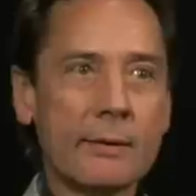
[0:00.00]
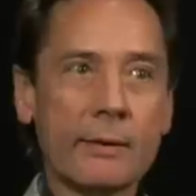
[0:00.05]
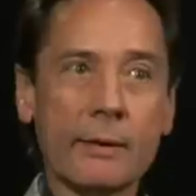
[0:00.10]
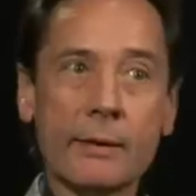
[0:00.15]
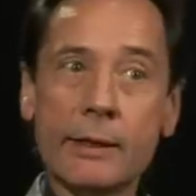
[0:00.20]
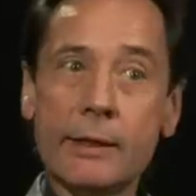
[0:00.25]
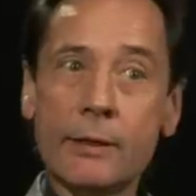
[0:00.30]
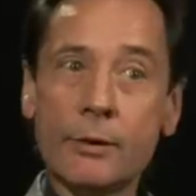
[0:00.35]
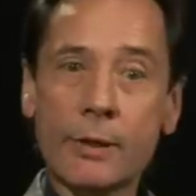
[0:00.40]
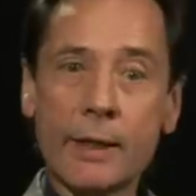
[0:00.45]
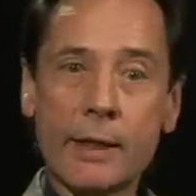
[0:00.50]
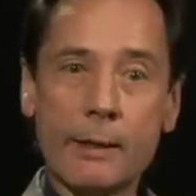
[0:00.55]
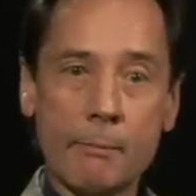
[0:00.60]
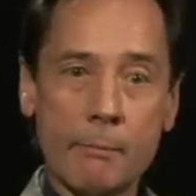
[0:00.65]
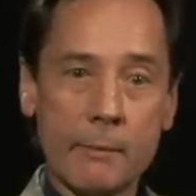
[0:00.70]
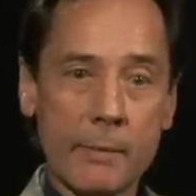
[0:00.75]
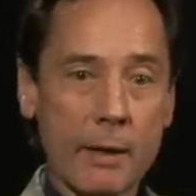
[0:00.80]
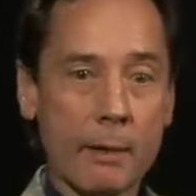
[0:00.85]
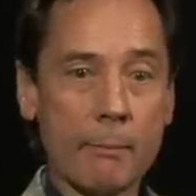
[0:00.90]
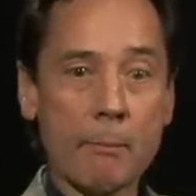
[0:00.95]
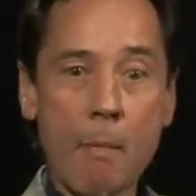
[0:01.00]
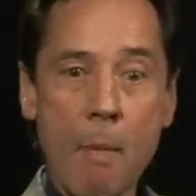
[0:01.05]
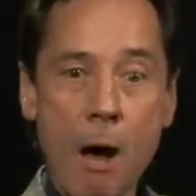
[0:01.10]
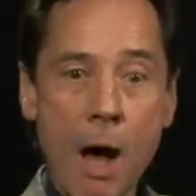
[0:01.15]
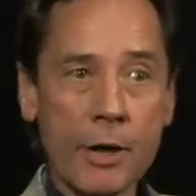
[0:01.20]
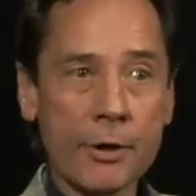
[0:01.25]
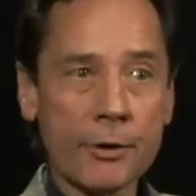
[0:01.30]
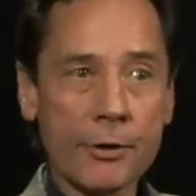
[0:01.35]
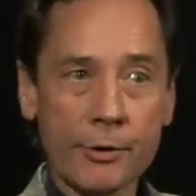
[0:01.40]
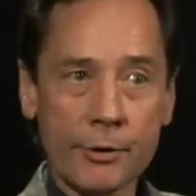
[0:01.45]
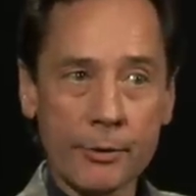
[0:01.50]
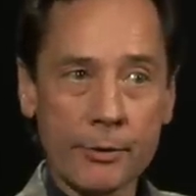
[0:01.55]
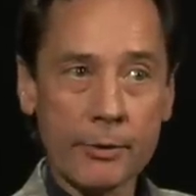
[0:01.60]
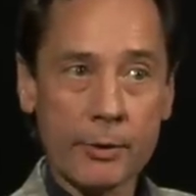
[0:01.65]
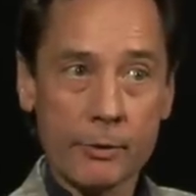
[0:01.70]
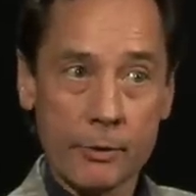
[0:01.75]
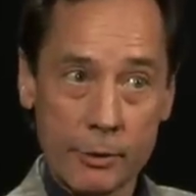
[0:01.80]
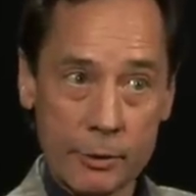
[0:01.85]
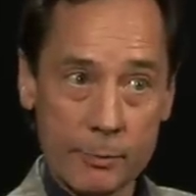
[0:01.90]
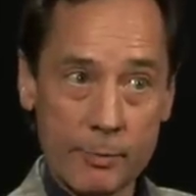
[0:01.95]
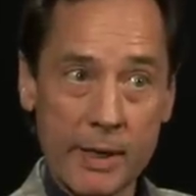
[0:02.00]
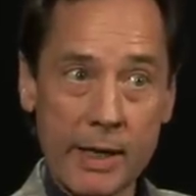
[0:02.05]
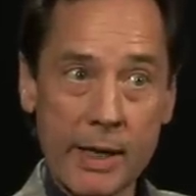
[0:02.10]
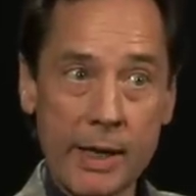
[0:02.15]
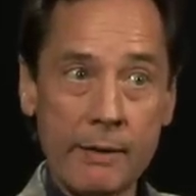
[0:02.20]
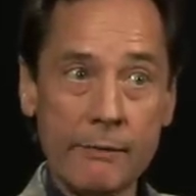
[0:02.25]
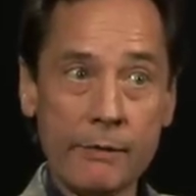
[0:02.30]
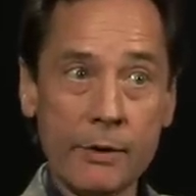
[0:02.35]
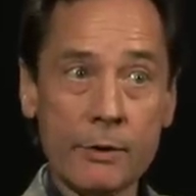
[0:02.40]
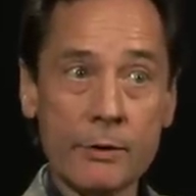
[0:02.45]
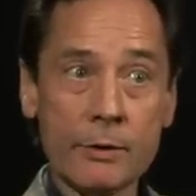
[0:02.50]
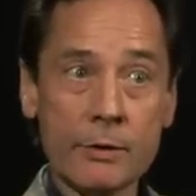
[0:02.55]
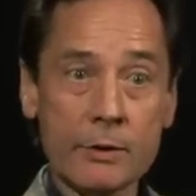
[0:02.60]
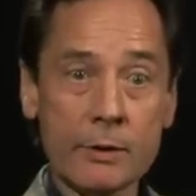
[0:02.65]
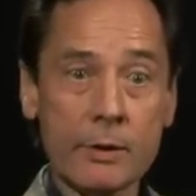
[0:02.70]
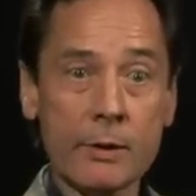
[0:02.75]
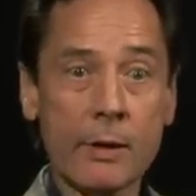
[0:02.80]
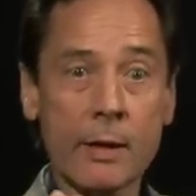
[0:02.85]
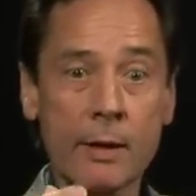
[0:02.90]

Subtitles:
The leader can monitor those behaviors